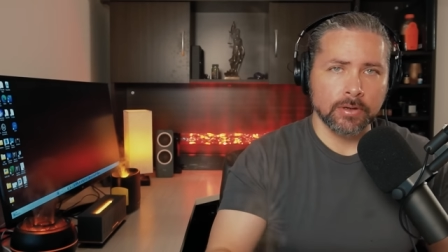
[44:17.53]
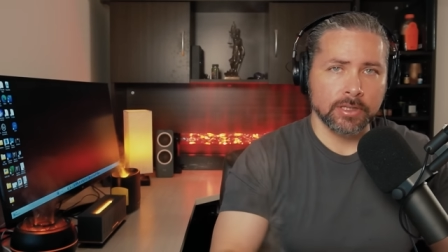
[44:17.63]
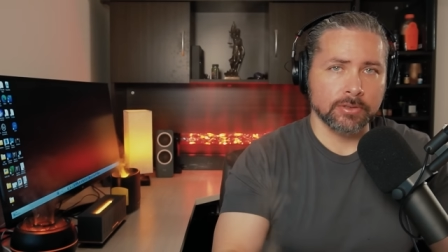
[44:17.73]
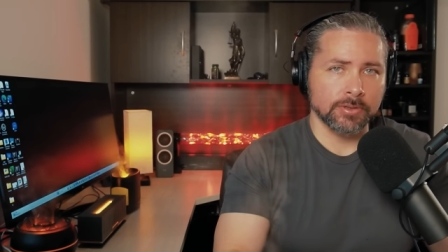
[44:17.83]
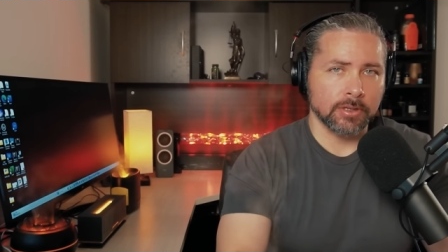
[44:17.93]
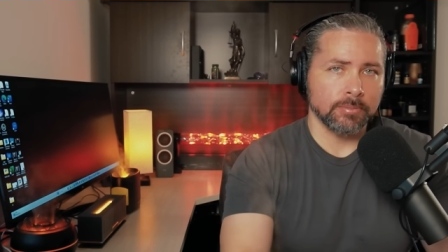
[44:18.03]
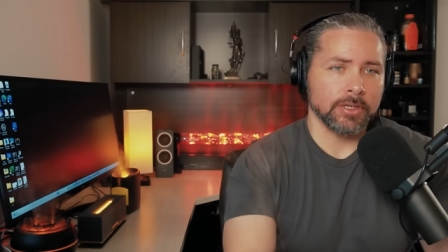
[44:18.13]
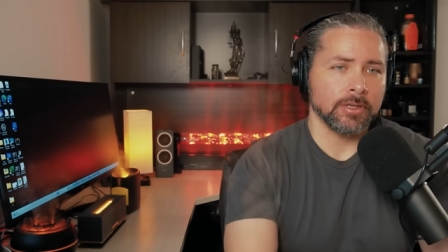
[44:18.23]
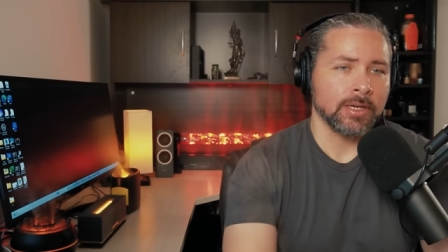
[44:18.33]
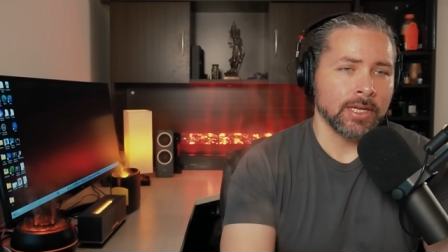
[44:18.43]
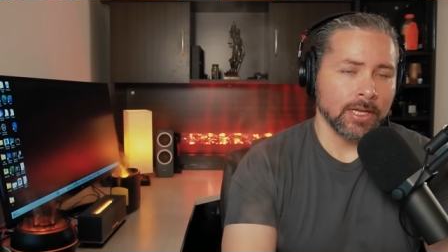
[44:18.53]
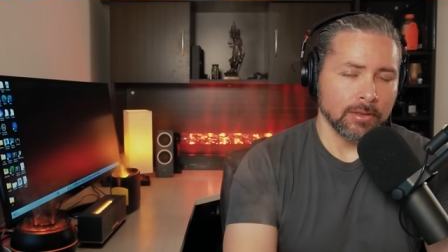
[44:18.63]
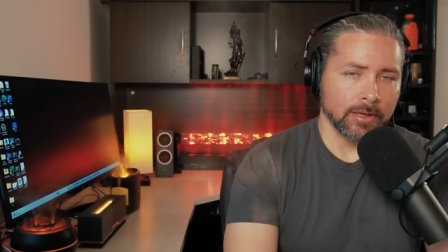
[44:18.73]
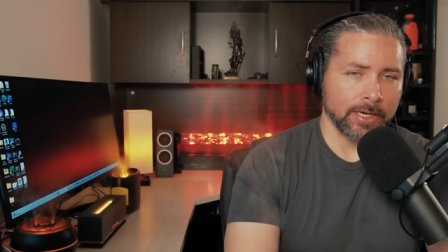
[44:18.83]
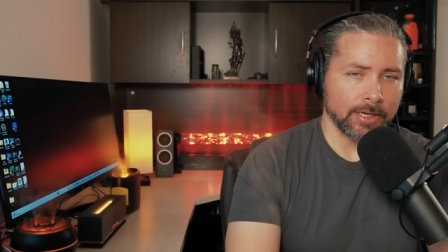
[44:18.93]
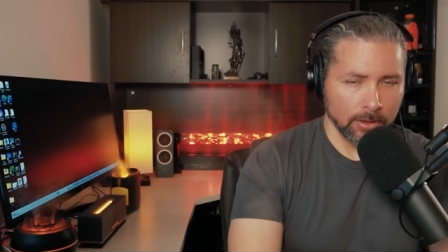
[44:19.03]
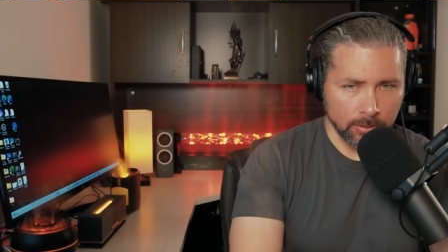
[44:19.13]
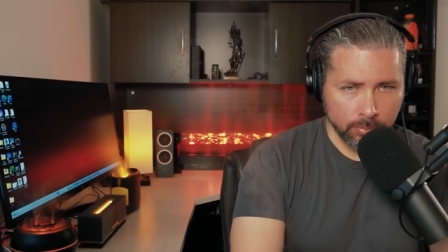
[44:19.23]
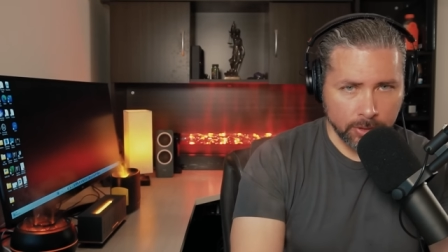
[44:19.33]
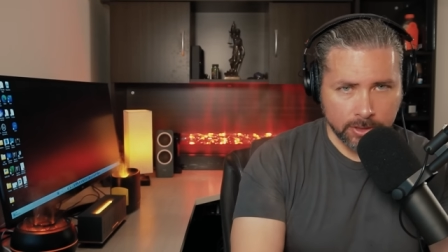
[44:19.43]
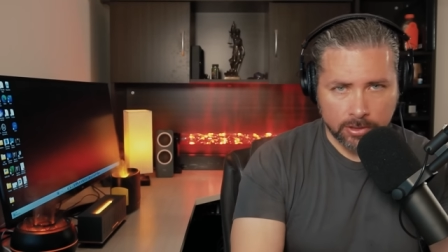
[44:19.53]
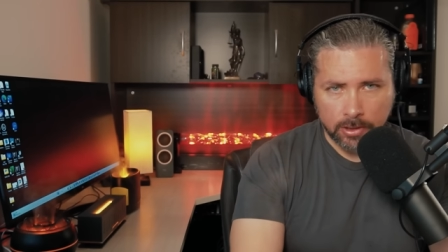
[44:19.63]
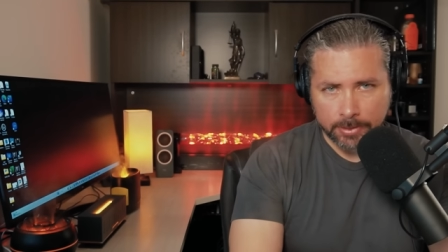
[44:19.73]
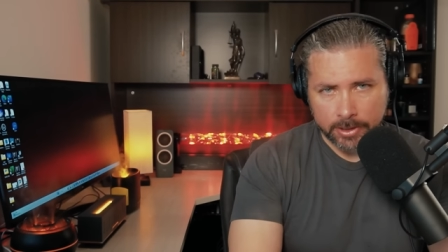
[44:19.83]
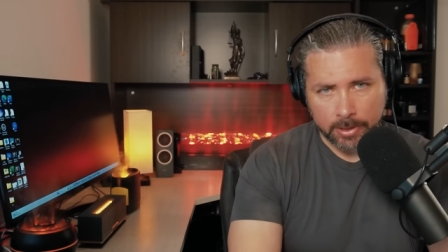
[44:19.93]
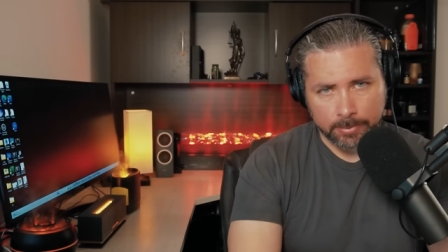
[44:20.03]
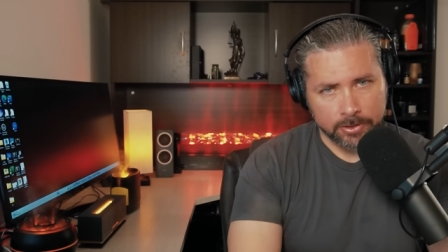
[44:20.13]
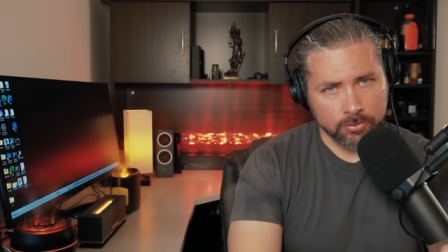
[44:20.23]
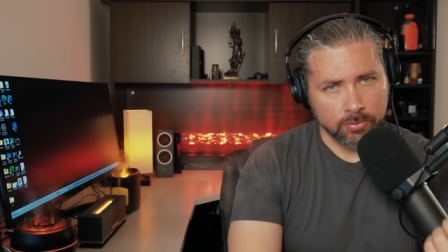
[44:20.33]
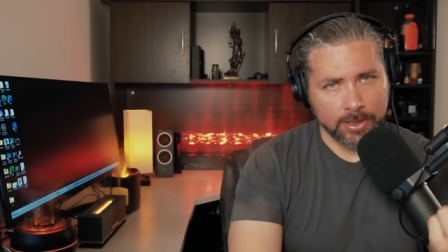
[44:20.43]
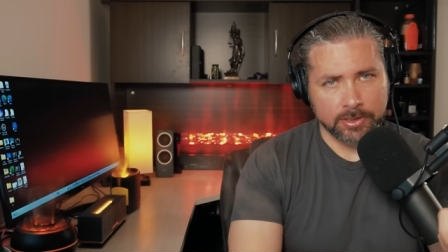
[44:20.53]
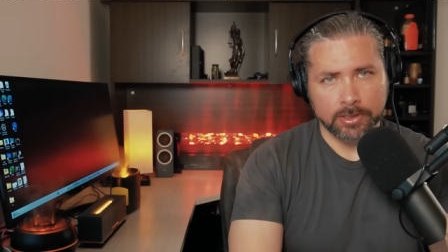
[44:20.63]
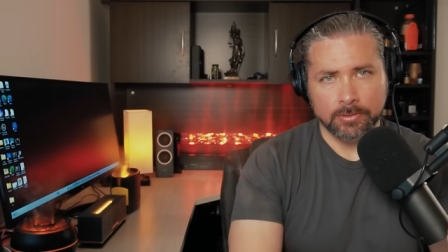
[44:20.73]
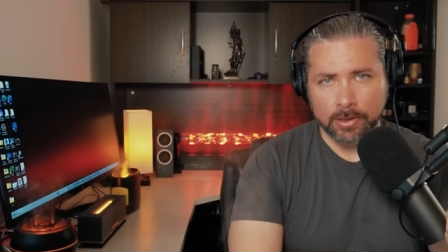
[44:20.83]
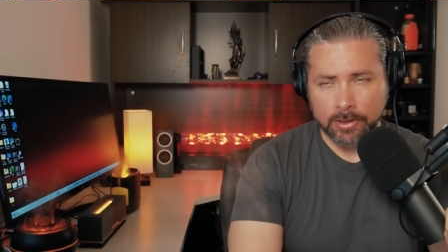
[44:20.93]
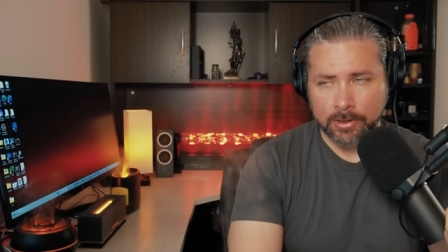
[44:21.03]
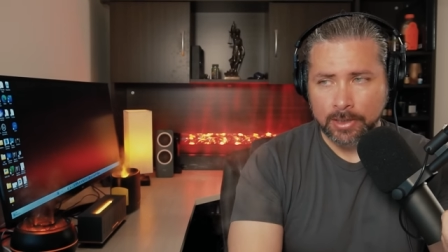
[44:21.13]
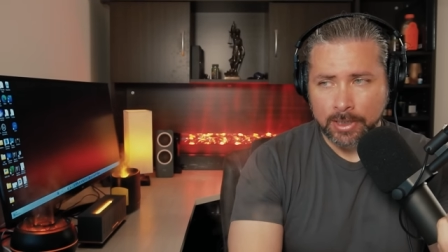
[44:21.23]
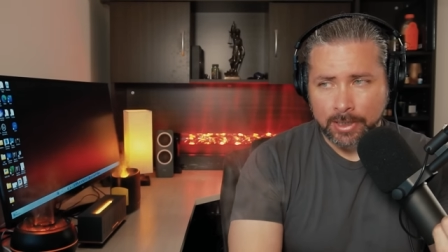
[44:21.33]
And this was going to be like her Prince Charming coming to rescue her.